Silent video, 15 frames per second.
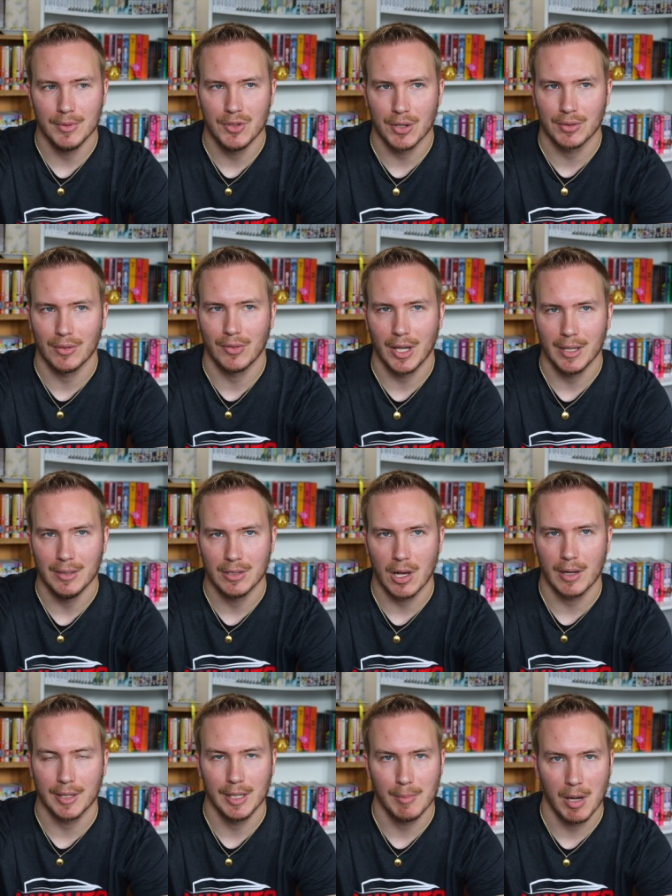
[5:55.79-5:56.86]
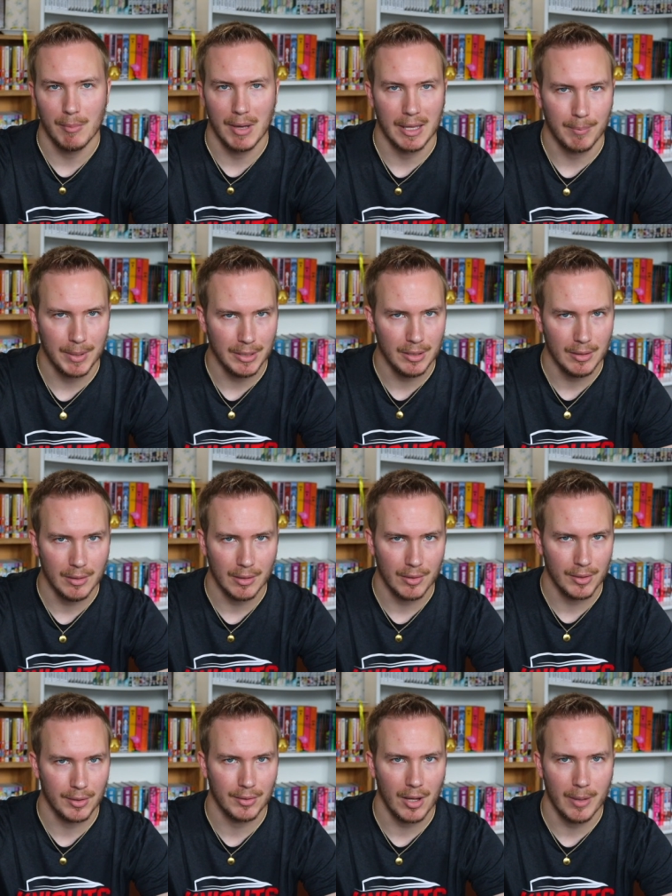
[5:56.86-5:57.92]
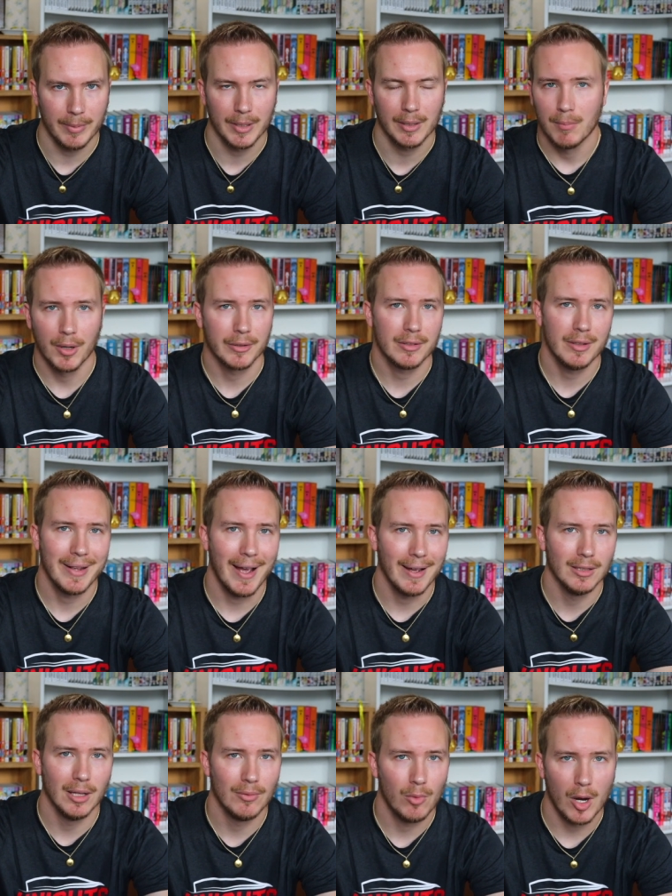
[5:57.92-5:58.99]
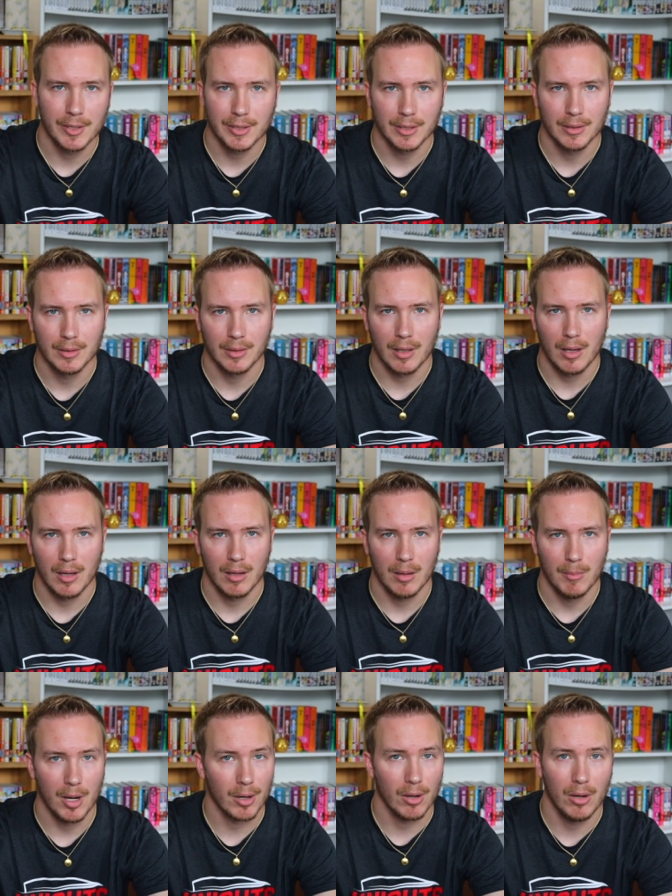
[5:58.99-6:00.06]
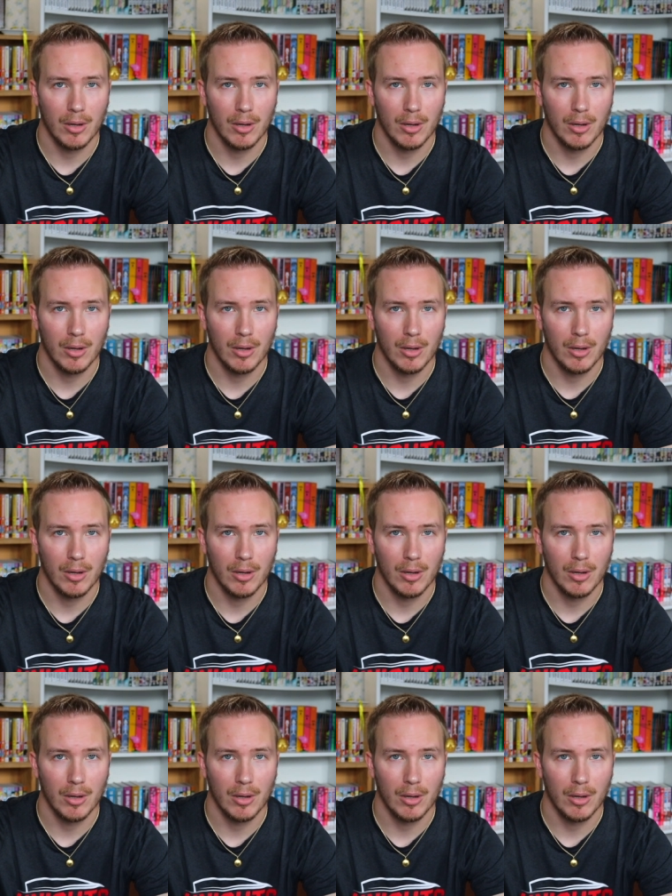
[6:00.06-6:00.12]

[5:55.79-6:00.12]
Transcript: justified in talking about my opinion on this topic. Personally, I love watching manga